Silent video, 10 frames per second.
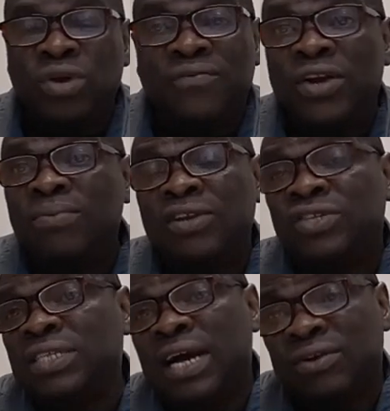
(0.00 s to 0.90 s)
You don't invite anybody
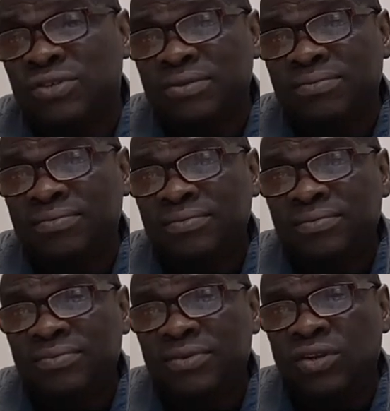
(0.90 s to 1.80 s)
to see the house.
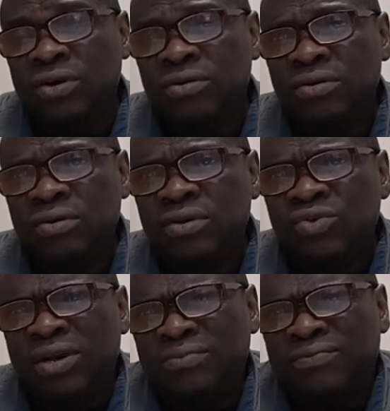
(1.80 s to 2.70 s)

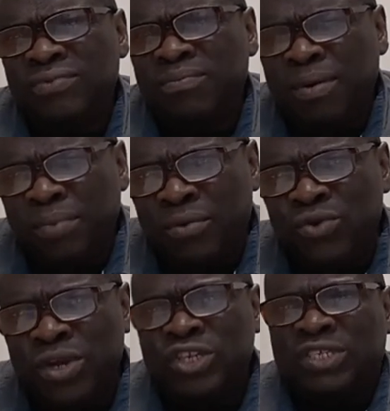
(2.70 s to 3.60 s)
You want
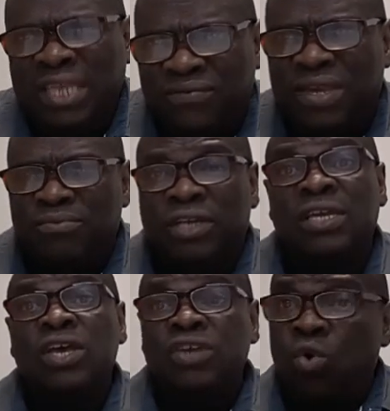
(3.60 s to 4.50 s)
probably when you self get,
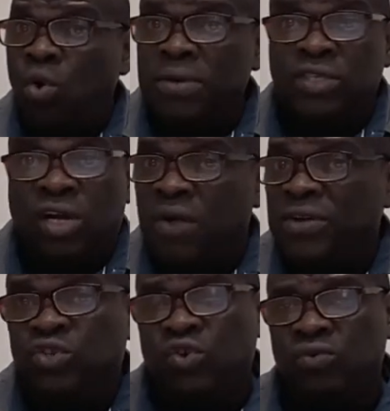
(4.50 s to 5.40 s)
because your home is your
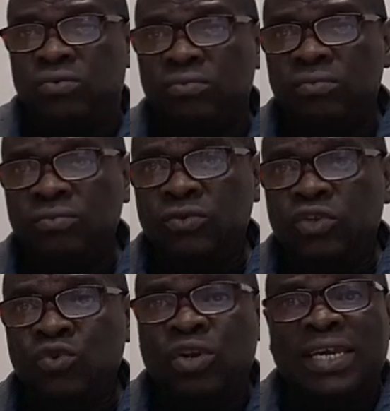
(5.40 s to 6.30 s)
comfort zone.
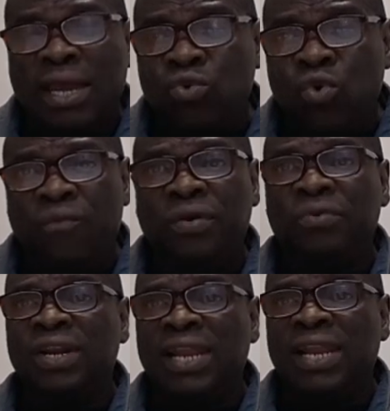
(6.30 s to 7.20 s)
You want to get home,
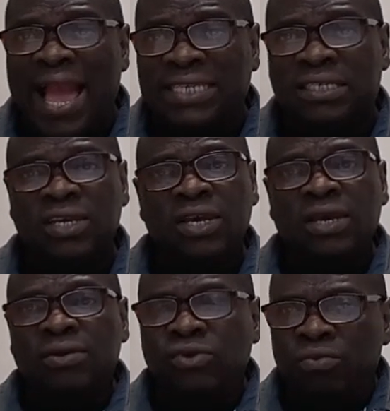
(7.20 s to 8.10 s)
feel relaxed.
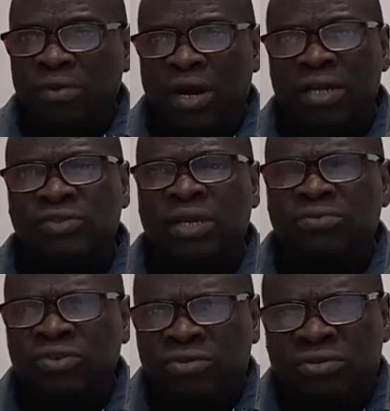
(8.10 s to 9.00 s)

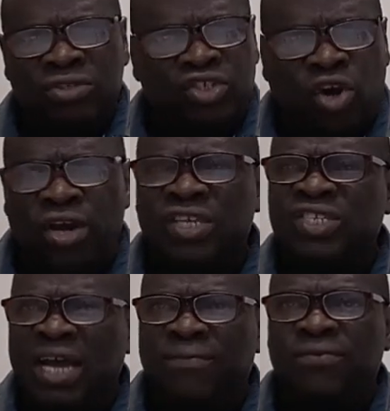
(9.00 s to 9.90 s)
Enjoy
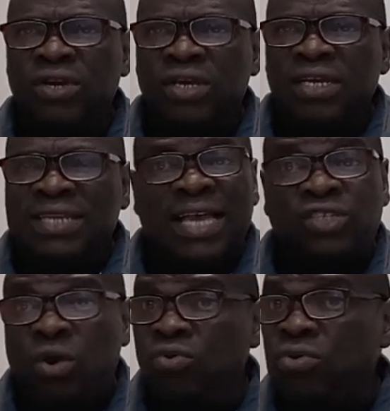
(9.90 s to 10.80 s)
yourself.
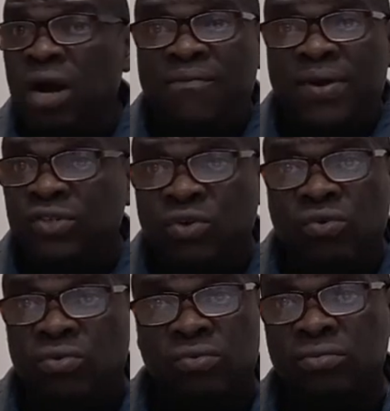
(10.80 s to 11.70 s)
That's your own comfort
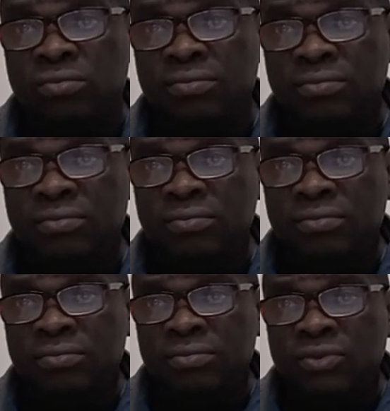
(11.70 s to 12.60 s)
zone.
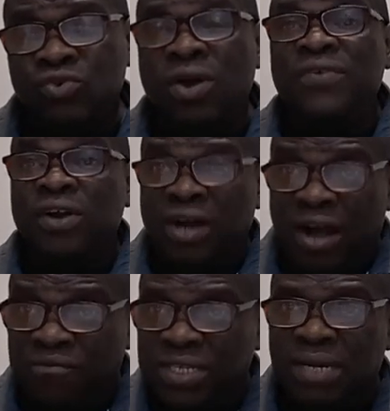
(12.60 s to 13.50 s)
You want to be
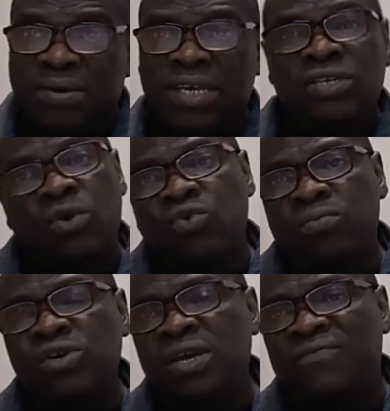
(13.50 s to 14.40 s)
comfortable in your
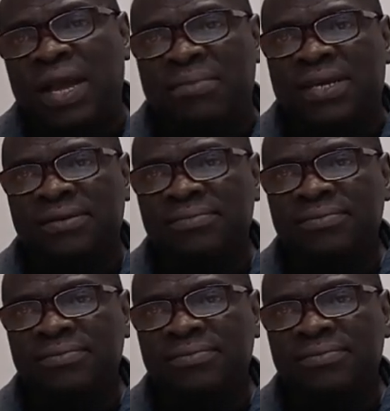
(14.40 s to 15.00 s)
home, you and your family.